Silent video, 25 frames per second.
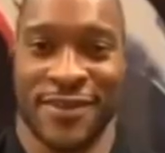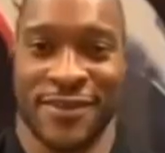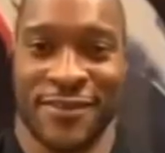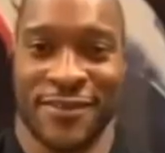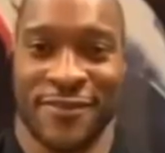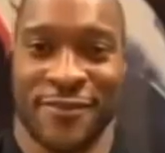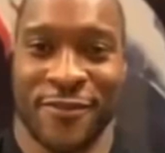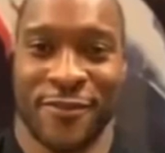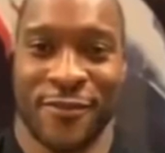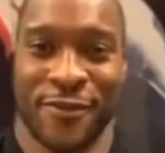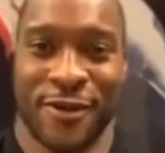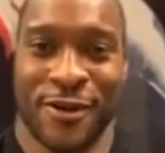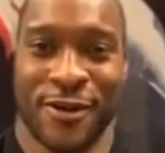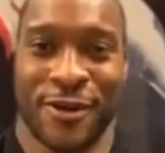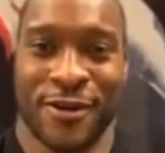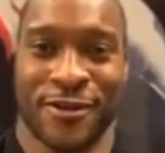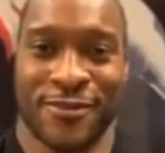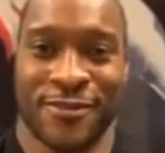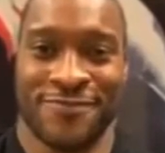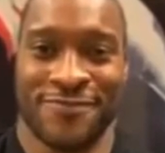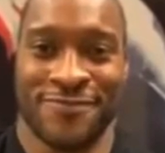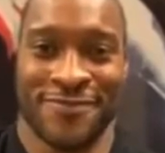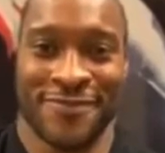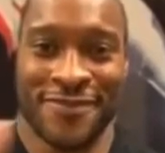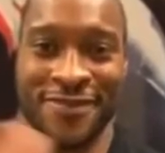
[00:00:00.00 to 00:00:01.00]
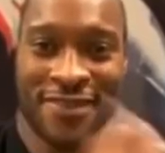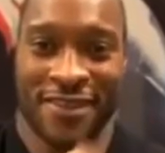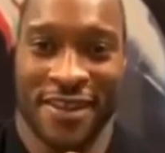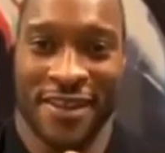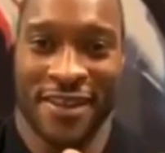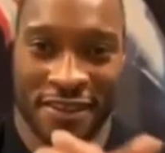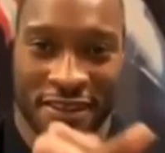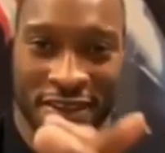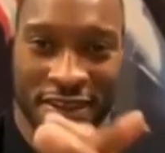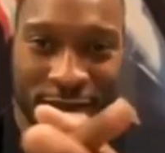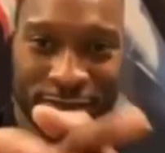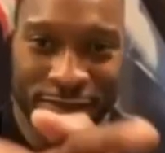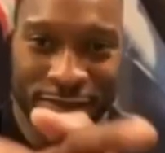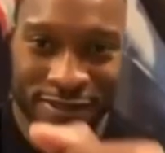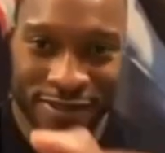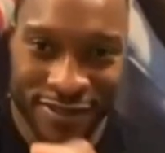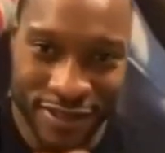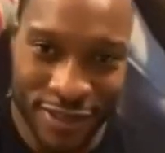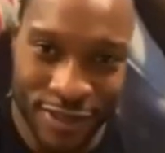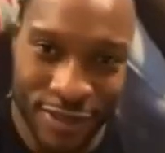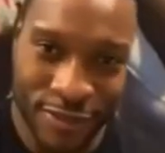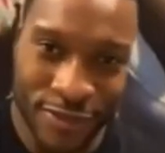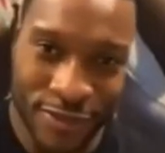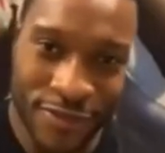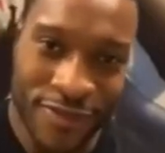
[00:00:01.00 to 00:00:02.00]
welcome. Another
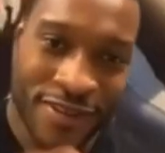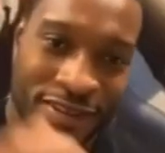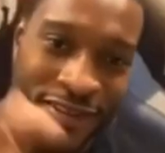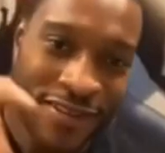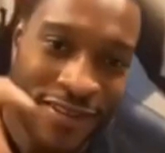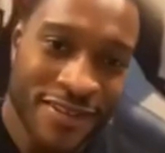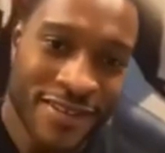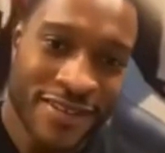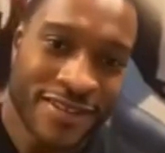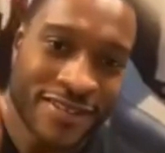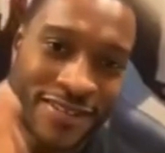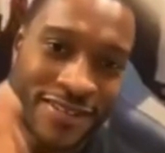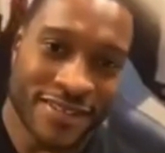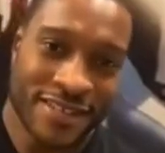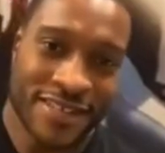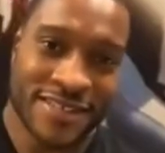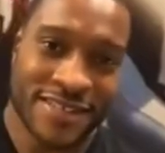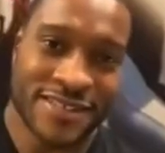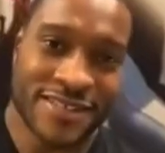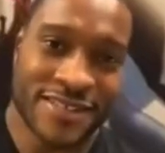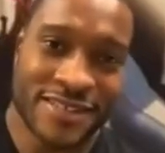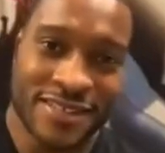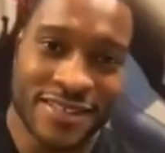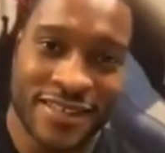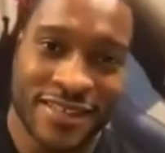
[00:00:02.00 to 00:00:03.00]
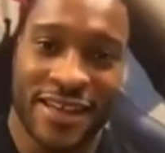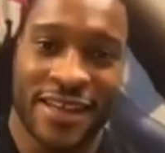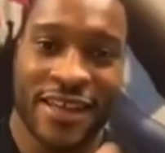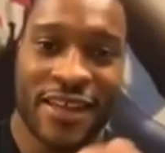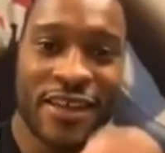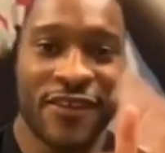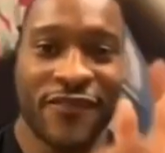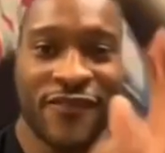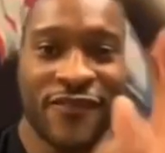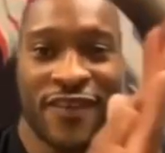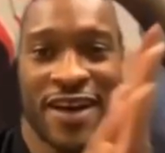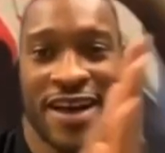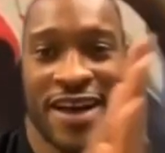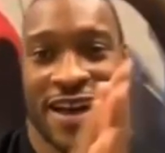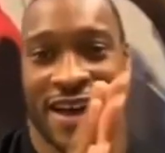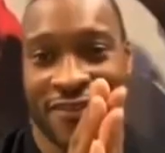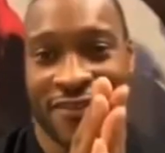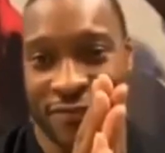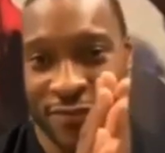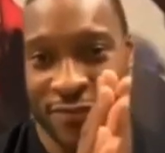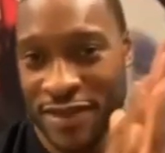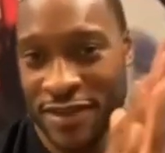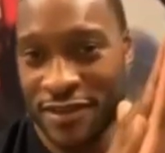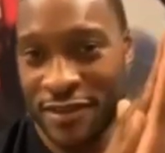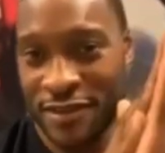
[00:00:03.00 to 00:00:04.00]
episode. Justin, thank you for
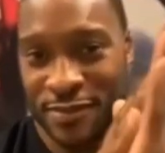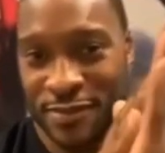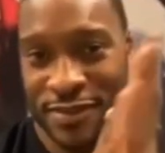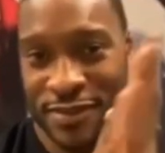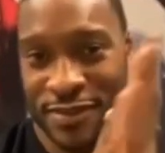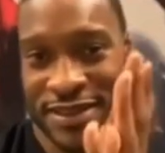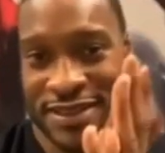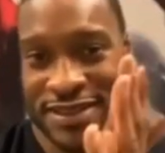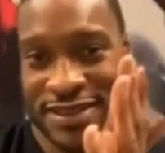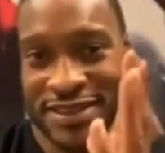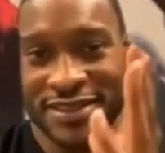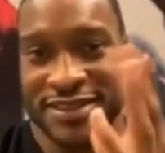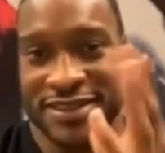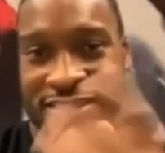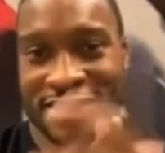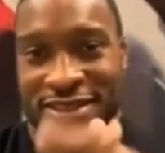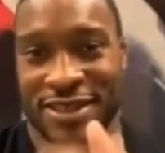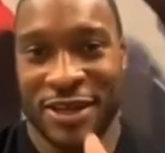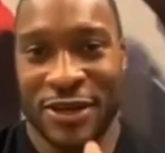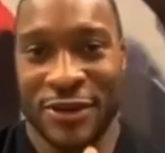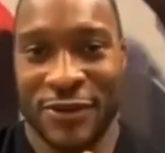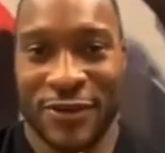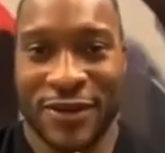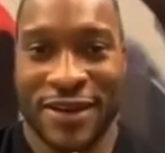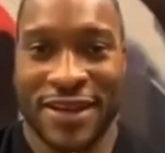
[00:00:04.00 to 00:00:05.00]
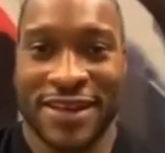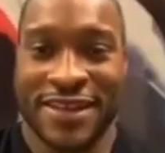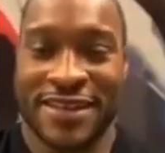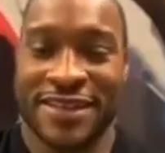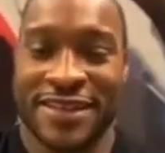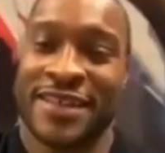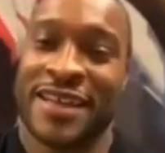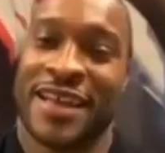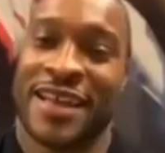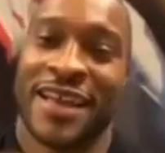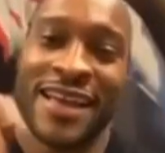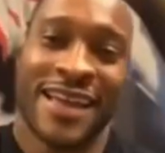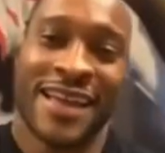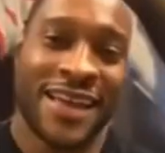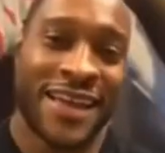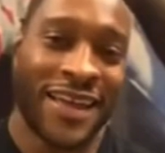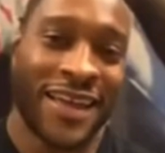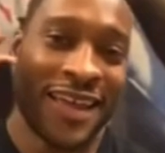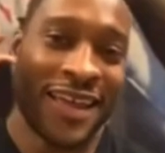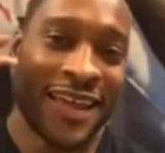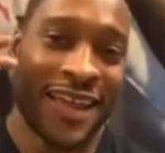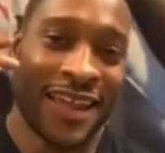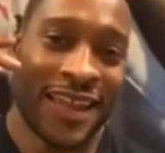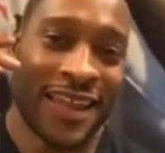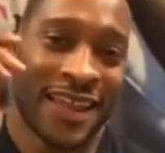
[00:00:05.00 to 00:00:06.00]
having me. It's a pleasure as always.
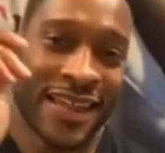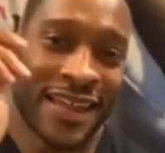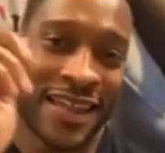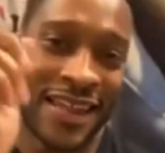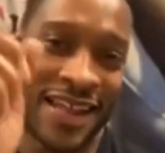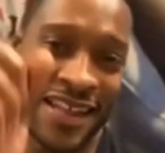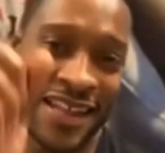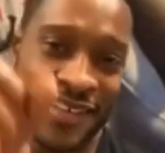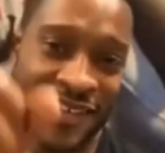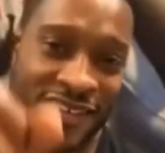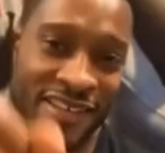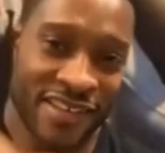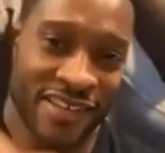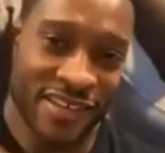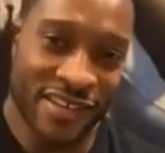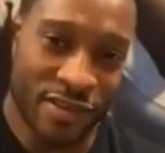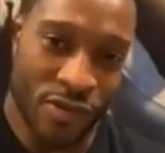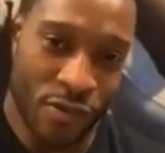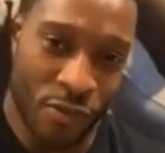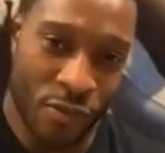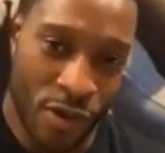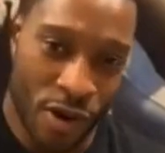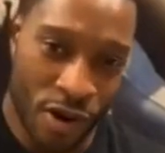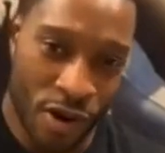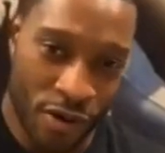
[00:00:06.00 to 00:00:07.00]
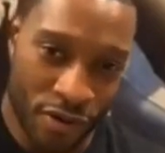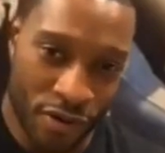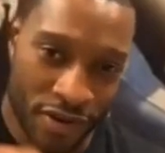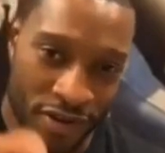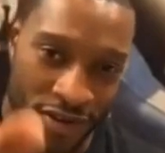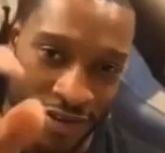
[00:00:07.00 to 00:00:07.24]
Let's get to work.